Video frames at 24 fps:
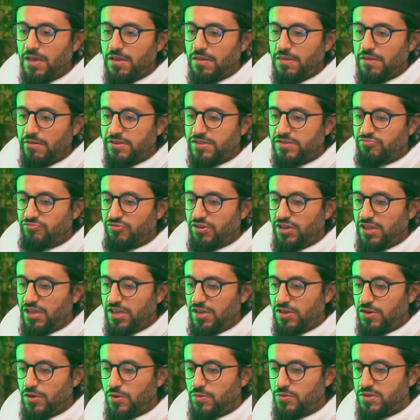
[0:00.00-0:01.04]
there is really
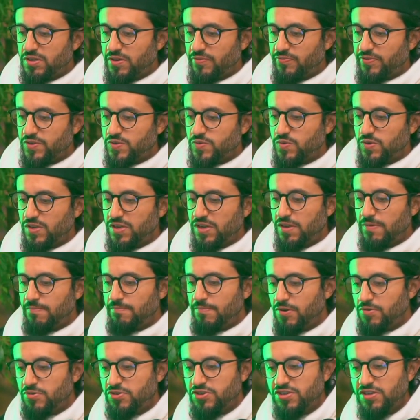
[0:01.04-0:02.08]
no difference between
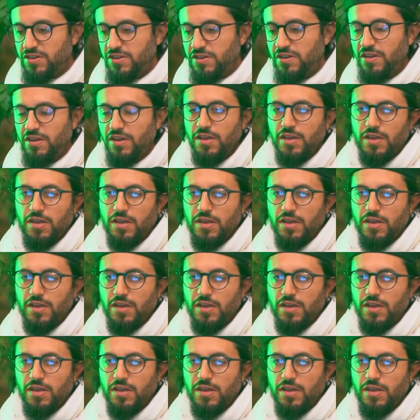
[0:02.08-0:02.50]
emotion.